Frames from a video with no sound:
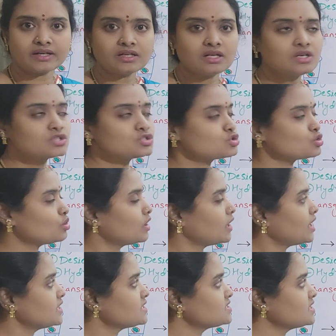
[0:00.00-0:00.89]
So as
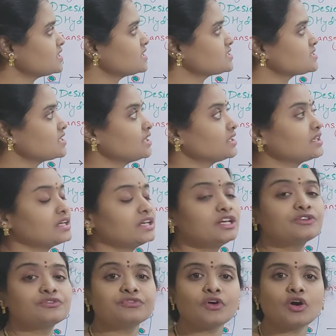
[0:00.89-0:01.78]
a result it
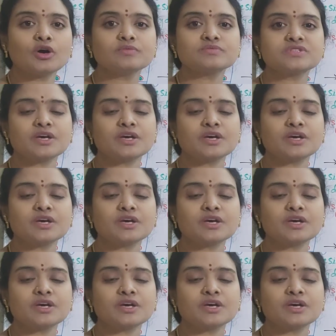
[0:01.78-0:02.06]
forms a